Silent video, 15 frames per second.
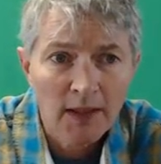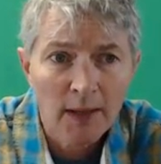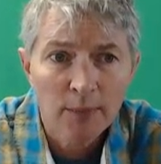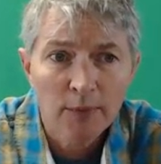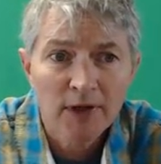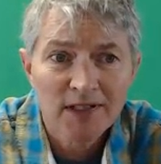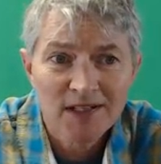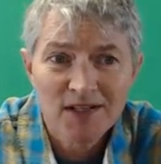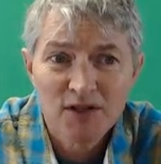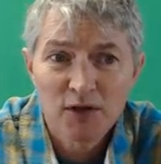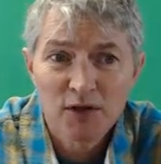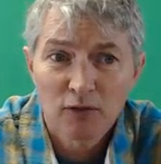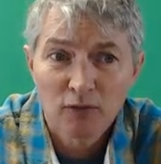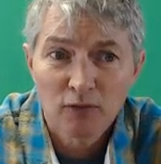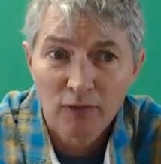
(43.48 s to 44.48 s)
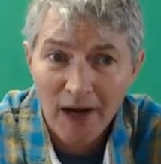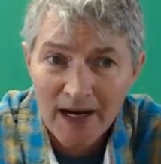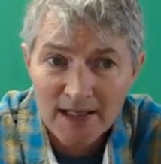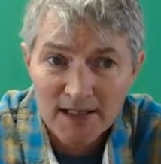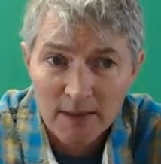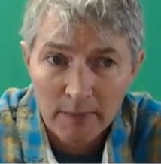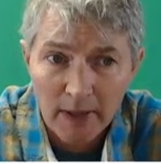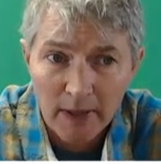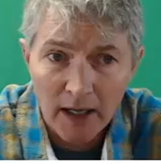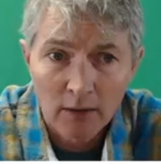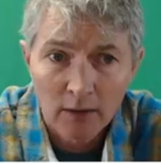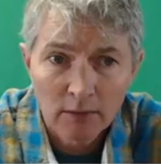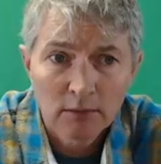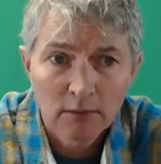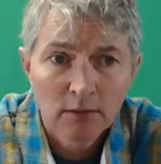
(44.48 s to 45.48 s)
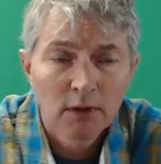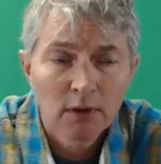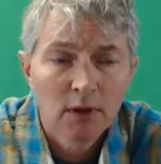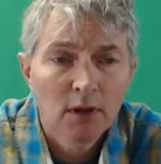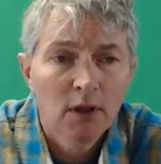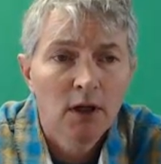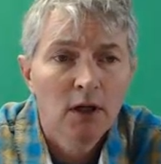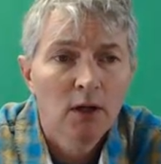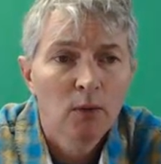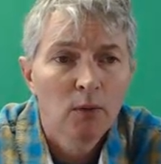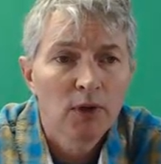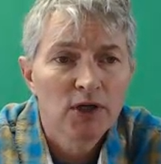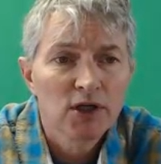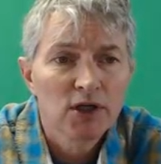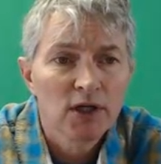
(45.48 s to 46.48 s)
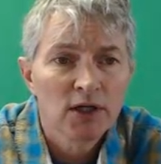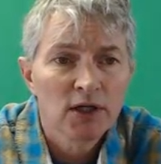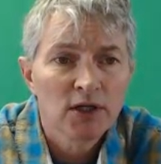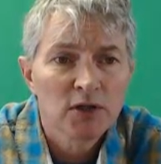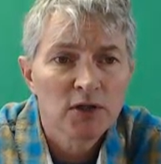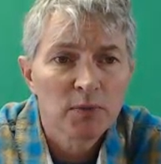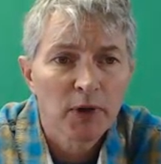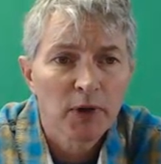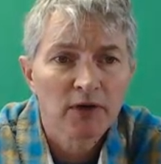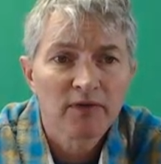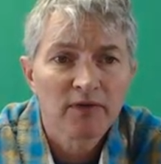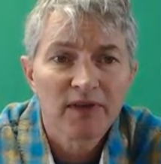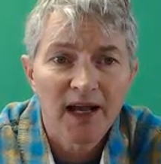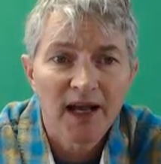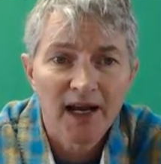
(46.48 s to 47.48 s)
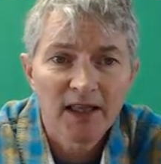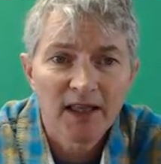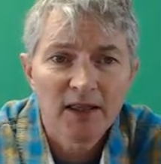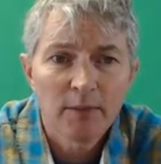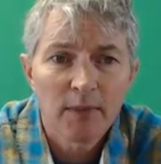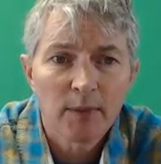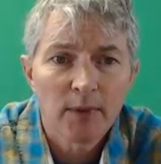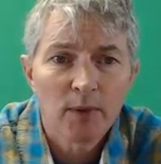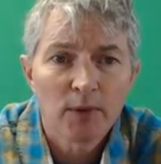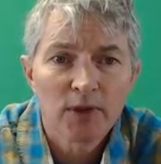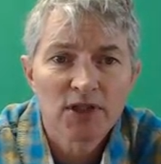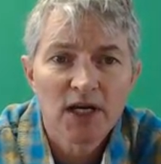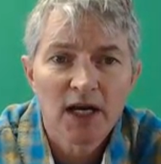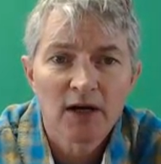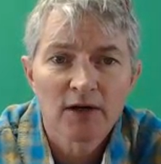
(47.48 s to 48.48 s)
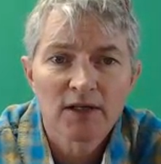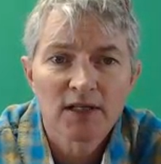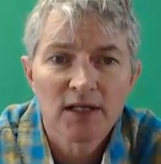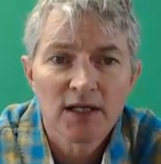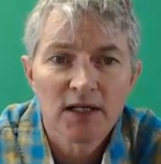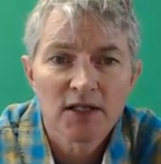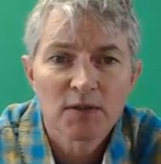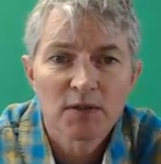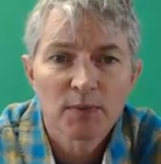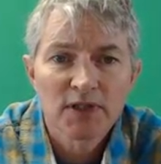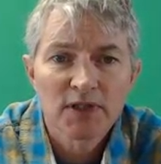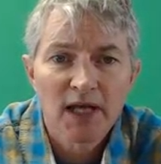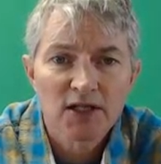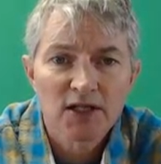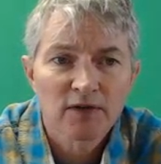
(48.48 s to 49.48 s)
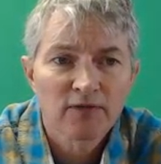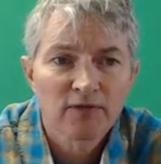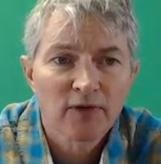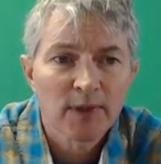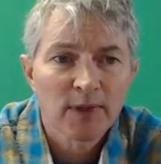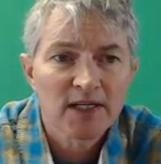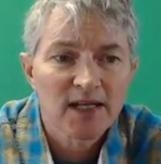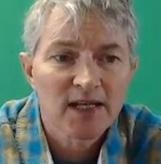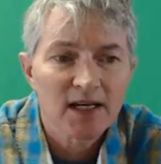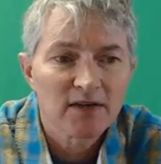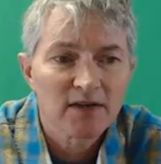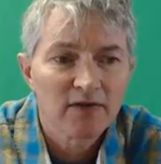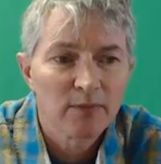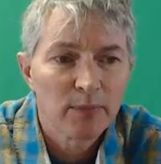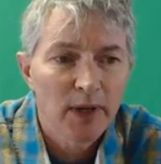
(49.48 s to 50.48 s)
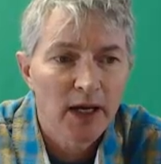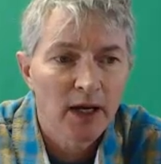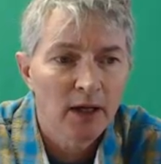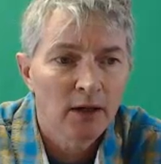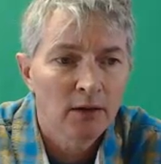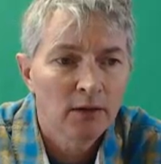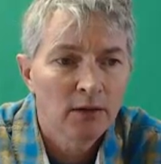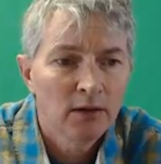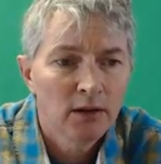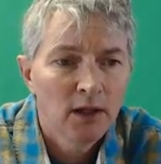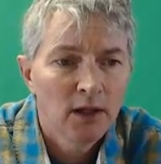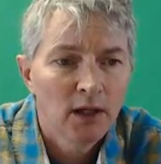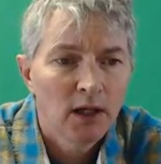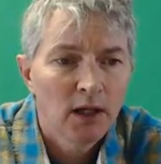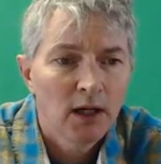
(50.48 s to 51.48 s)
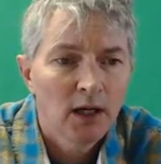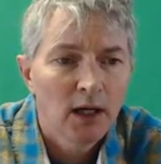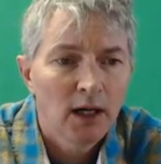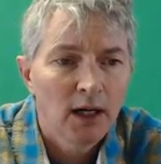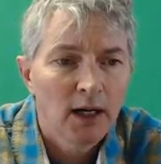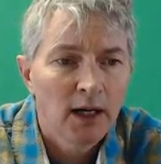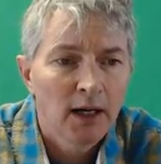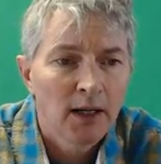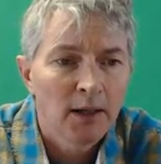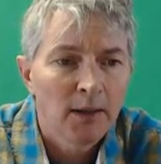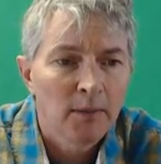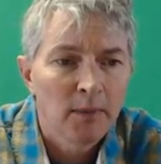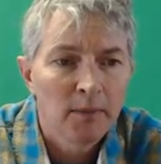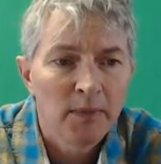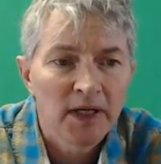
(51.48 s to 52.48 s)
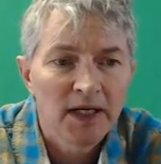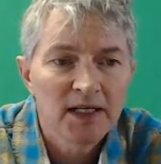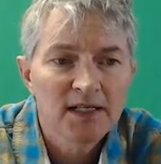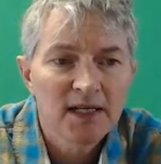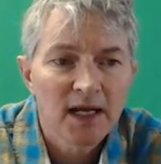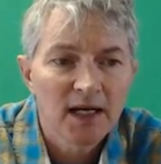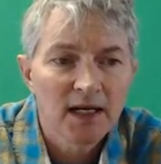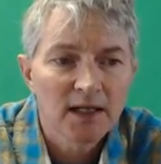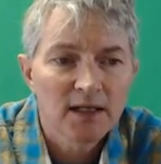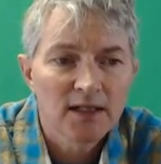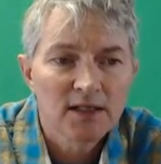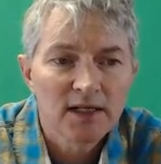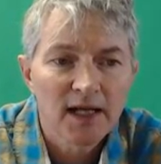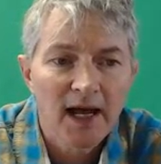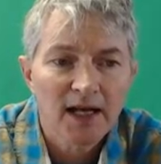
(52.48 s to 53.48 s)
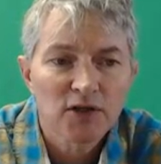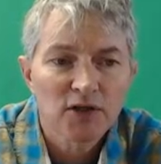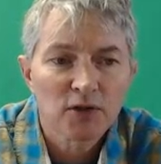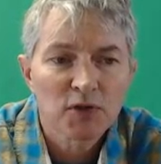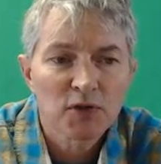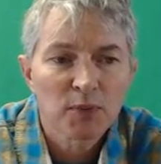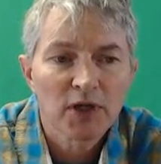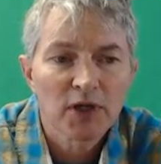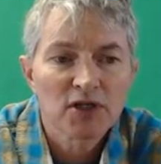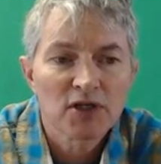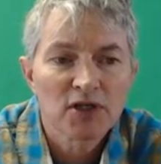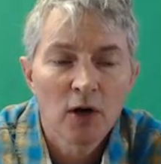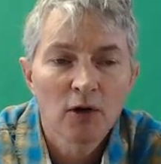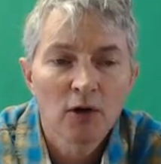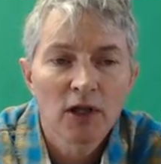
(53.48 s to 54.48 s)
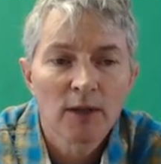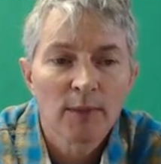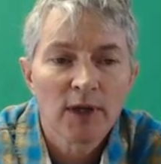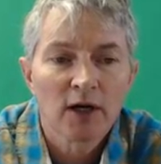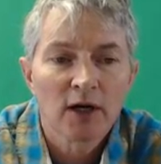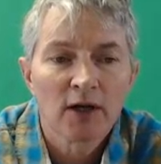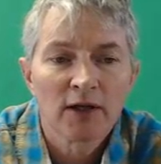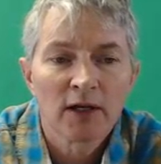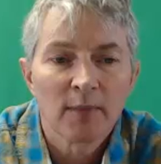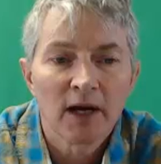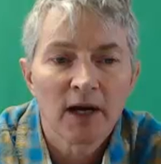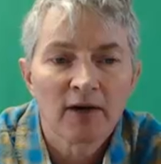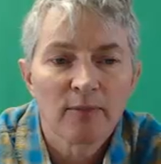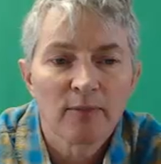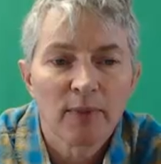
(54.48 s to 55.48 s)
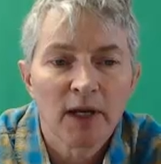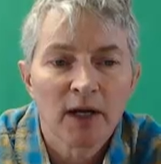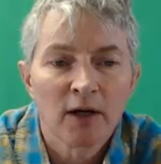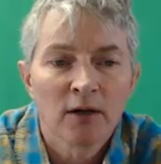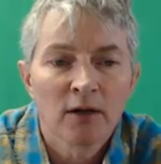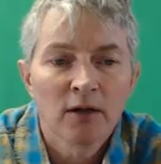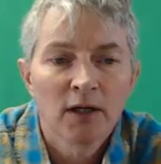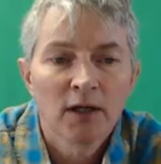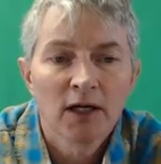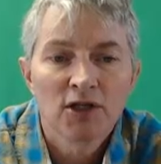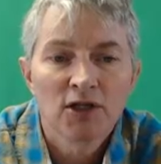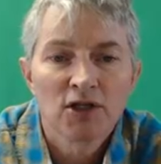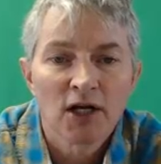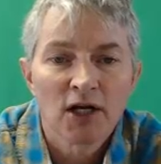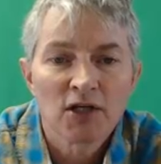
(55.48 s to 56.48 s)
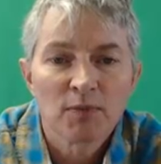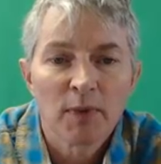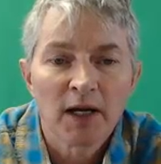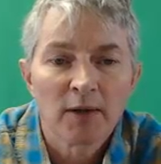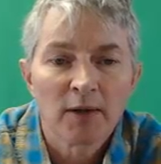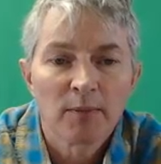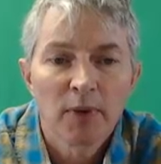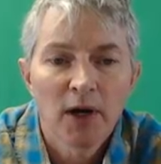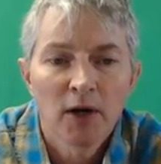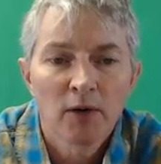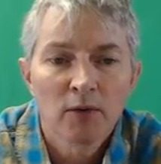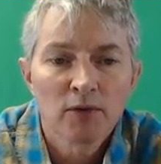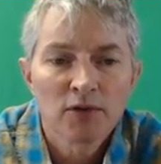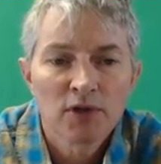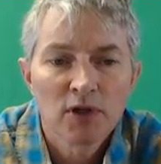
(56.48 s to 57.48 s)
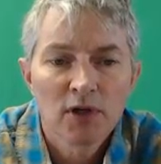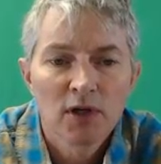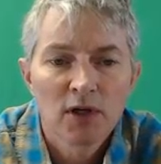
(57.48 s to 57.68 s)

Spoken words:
brings us to the right to bail, which is part of the Eighth Amendment, which guarantees protection from excessive bail. Many state statutes place no limit on the amount of bail a judge may impose.